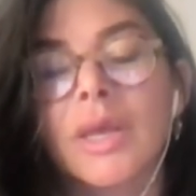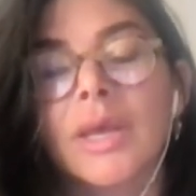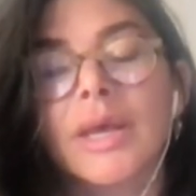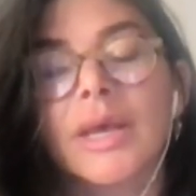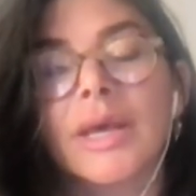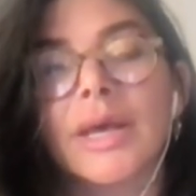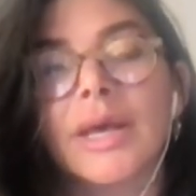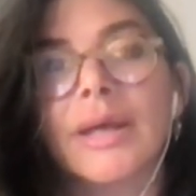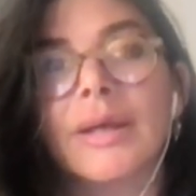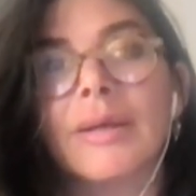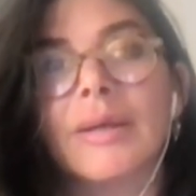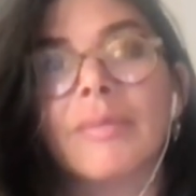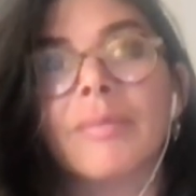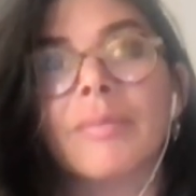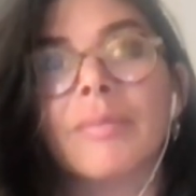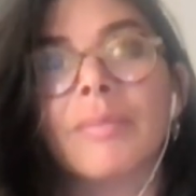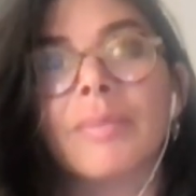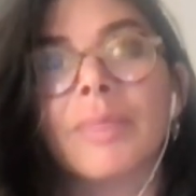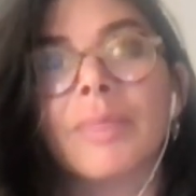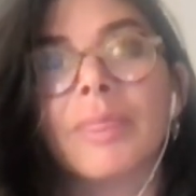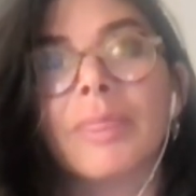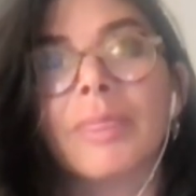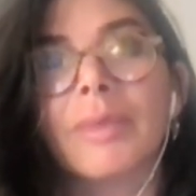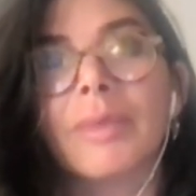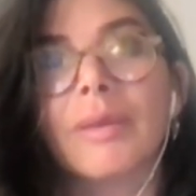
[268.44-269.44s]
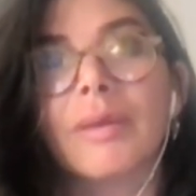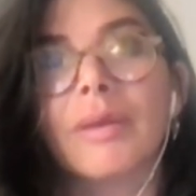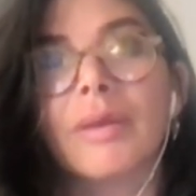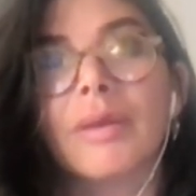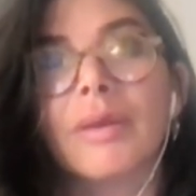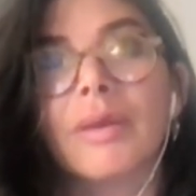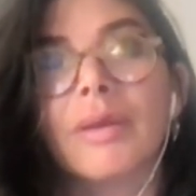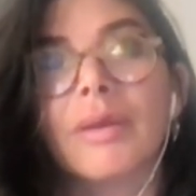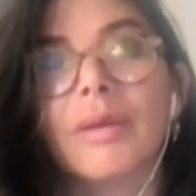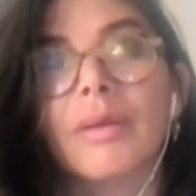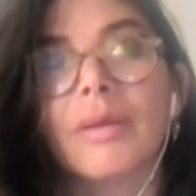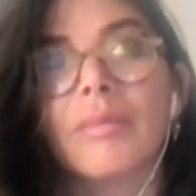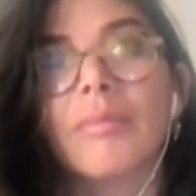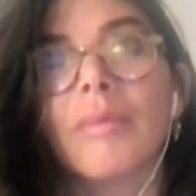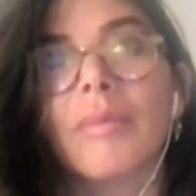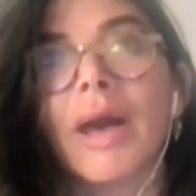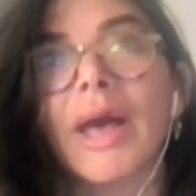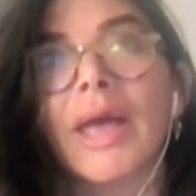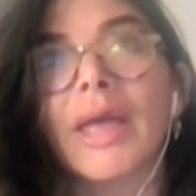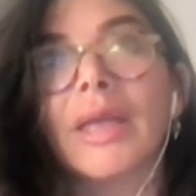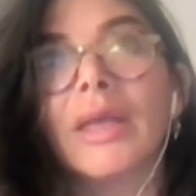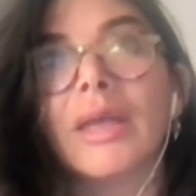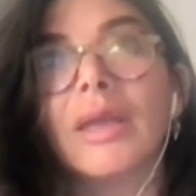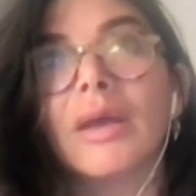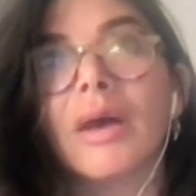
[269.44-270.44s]
Um,
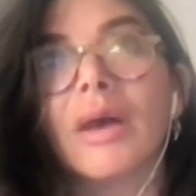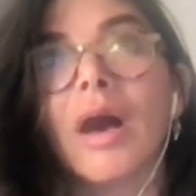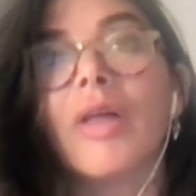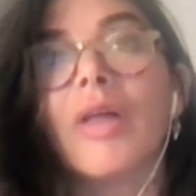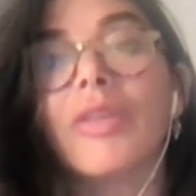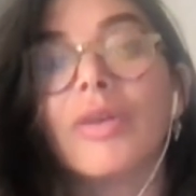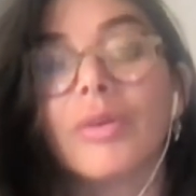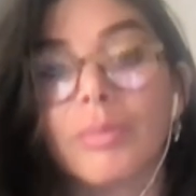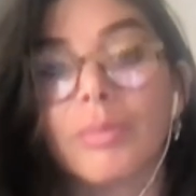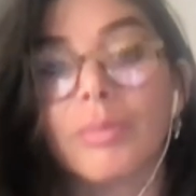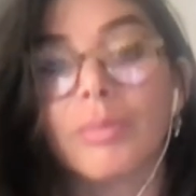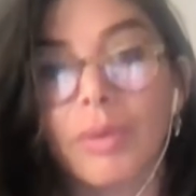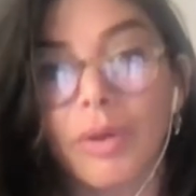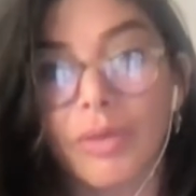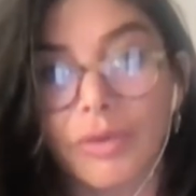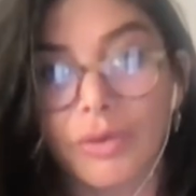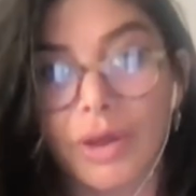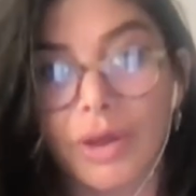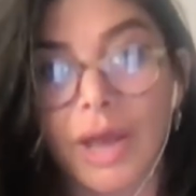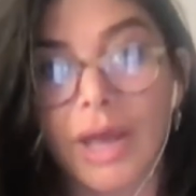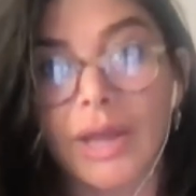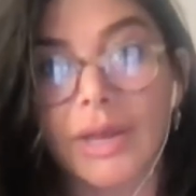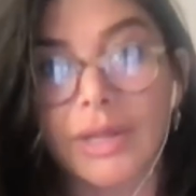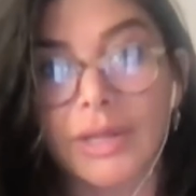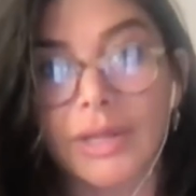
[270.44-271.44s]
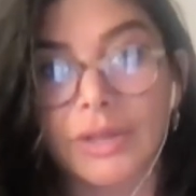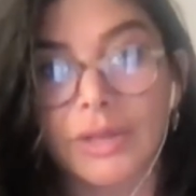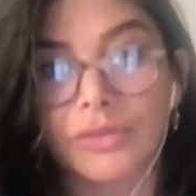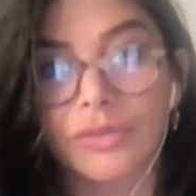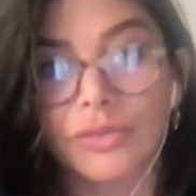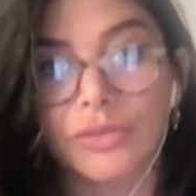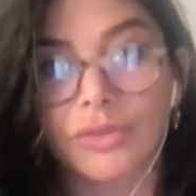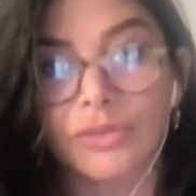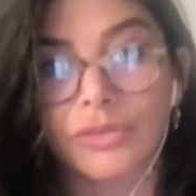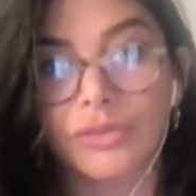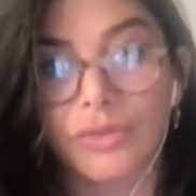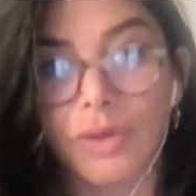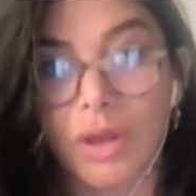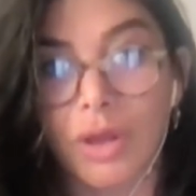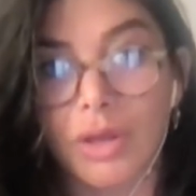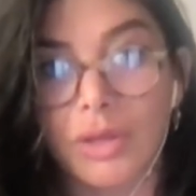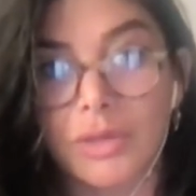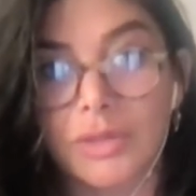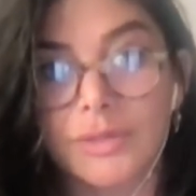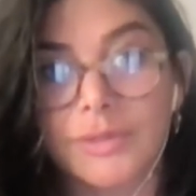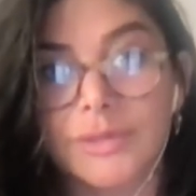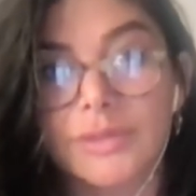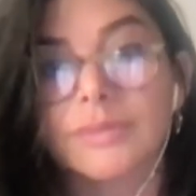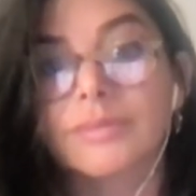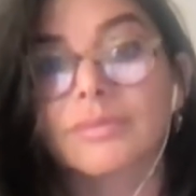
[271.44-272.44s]
my other brother got into
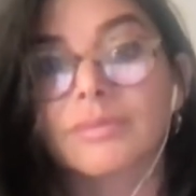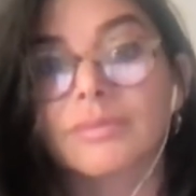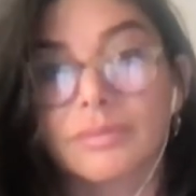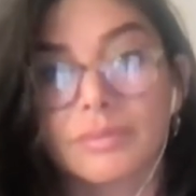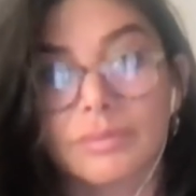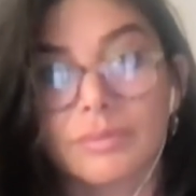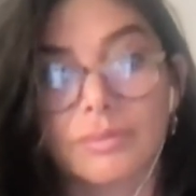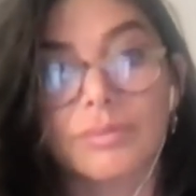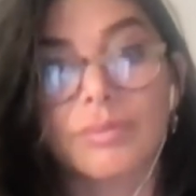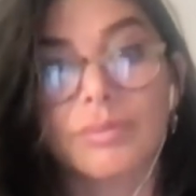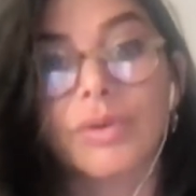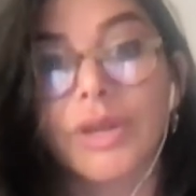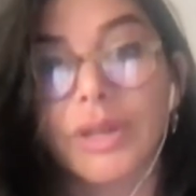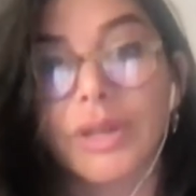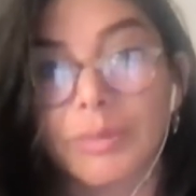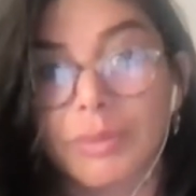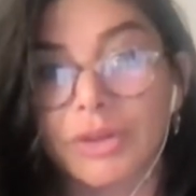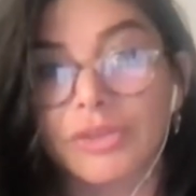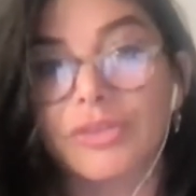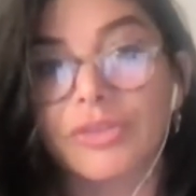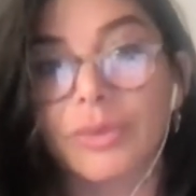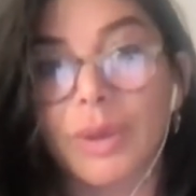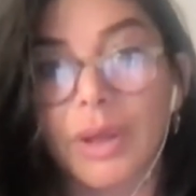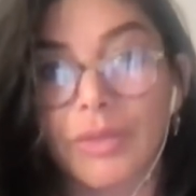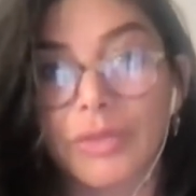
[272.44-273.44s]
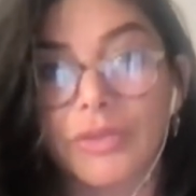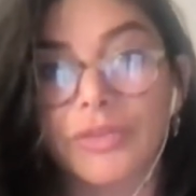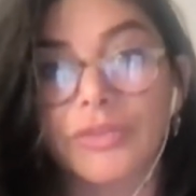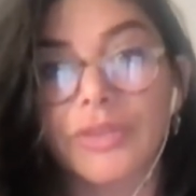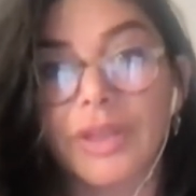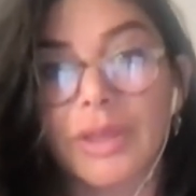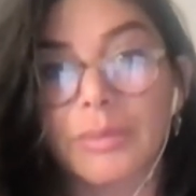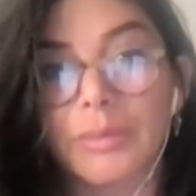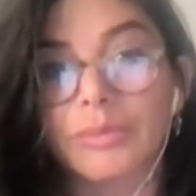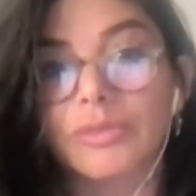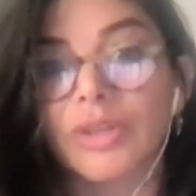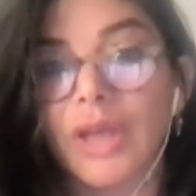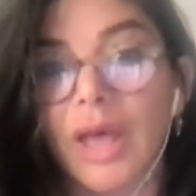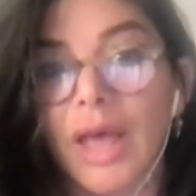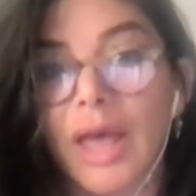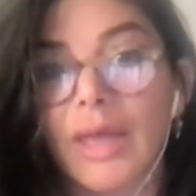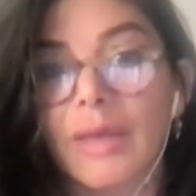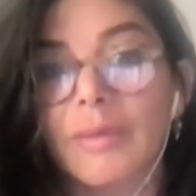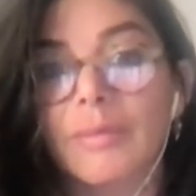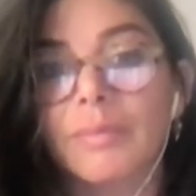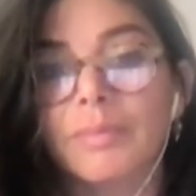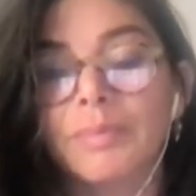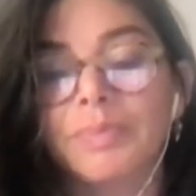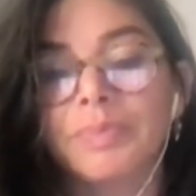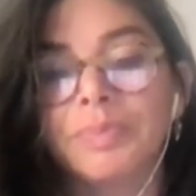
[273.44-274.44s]
drugs pretty much around the same
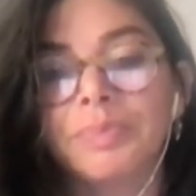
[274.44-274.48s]
time.